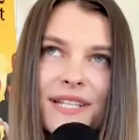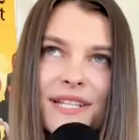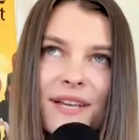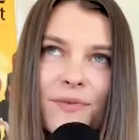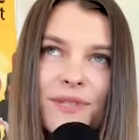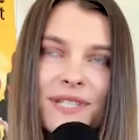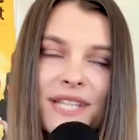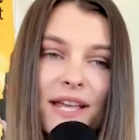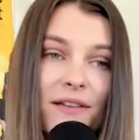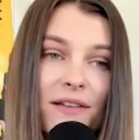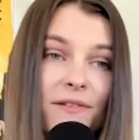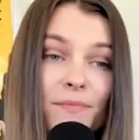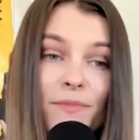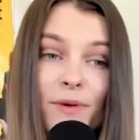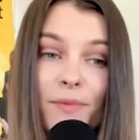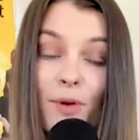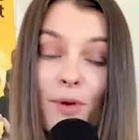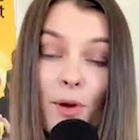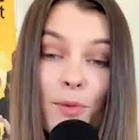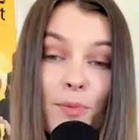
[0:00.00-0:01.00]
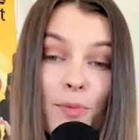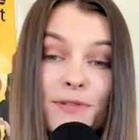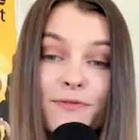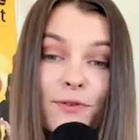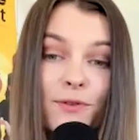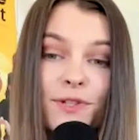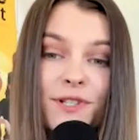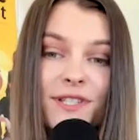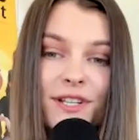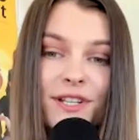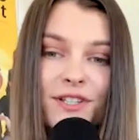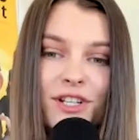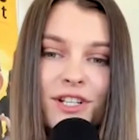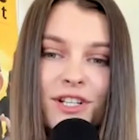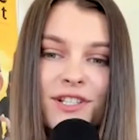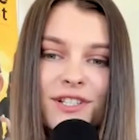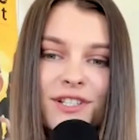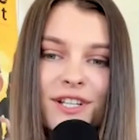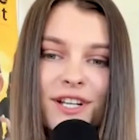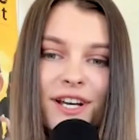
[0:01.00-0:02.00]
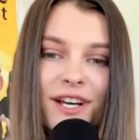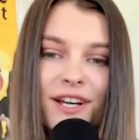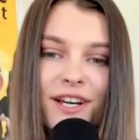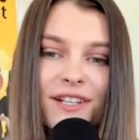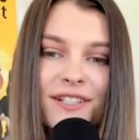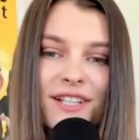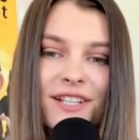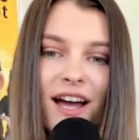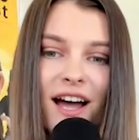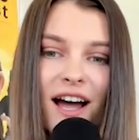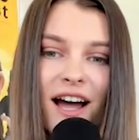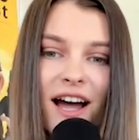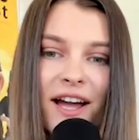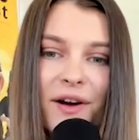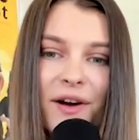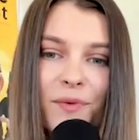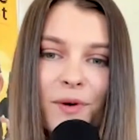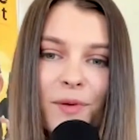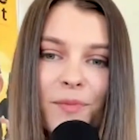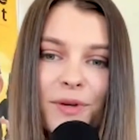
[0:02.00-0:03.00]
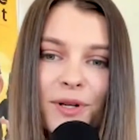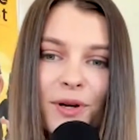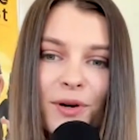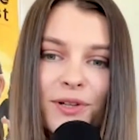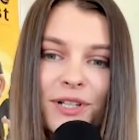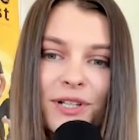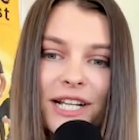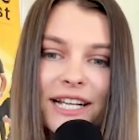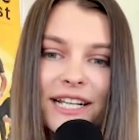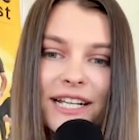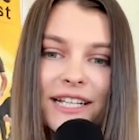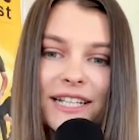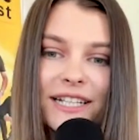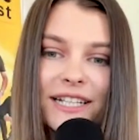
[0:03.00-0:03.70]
Was it a purposeful decision to hire women only?